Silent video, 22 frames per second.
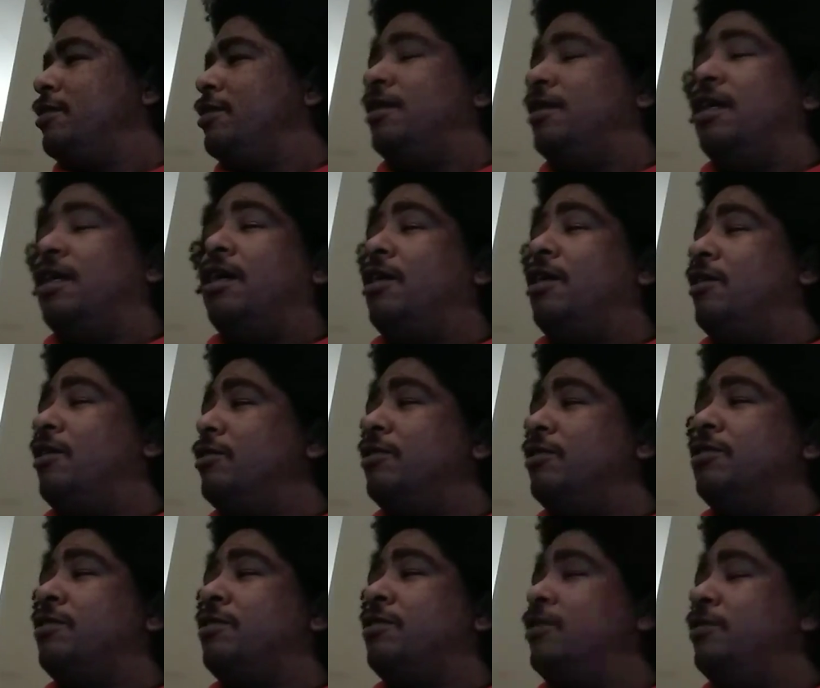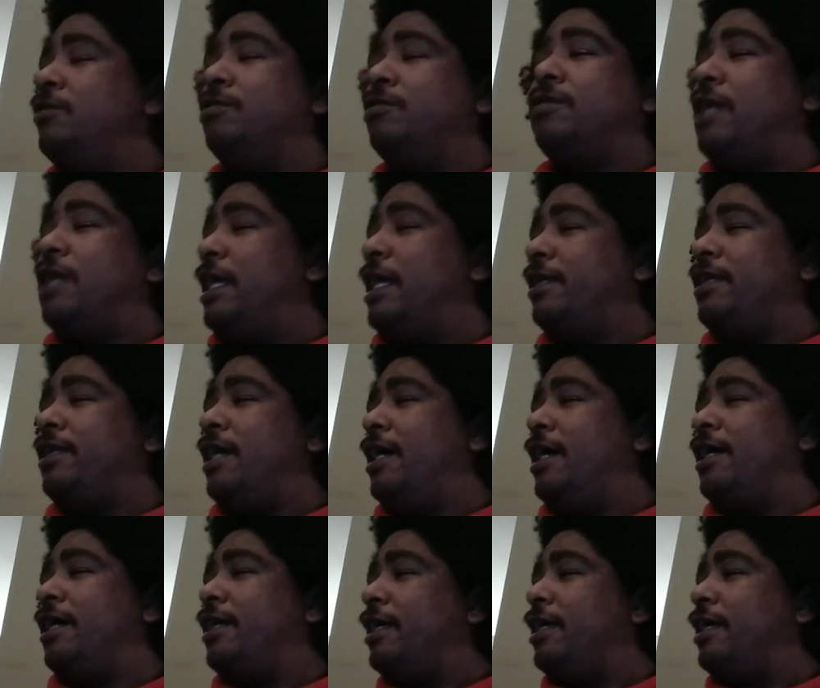No, your tubes ain't
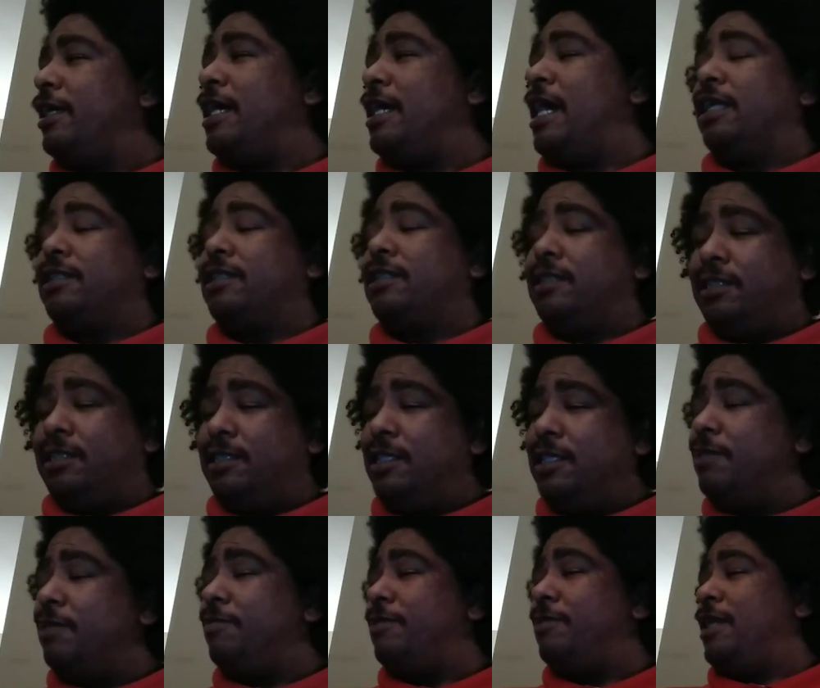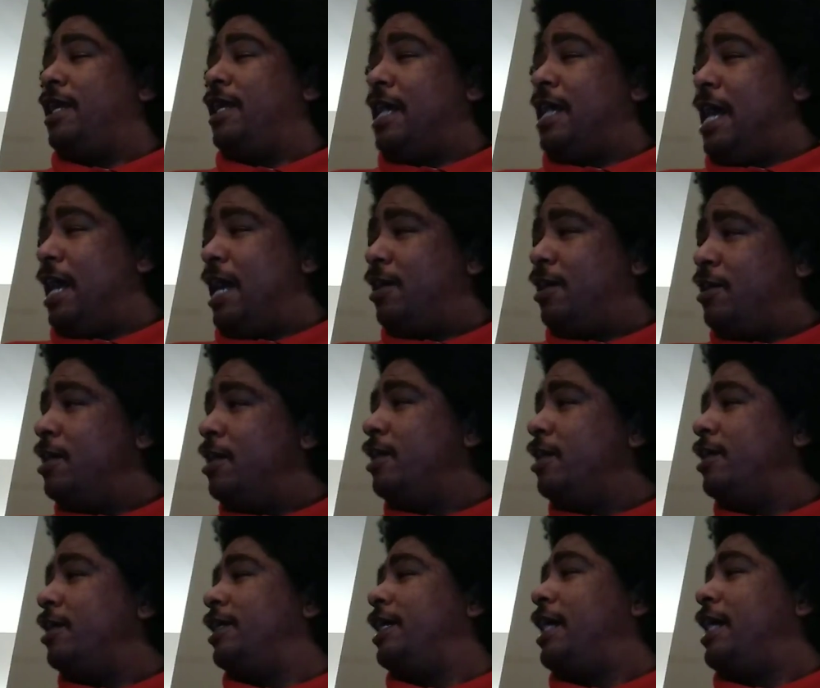tired. They got snipped and they got
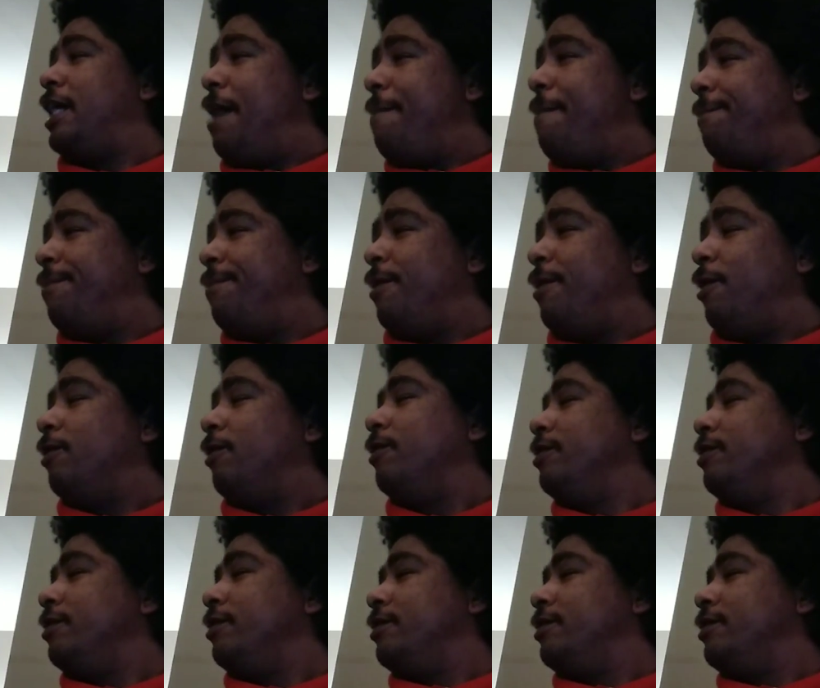cut and they got burnt.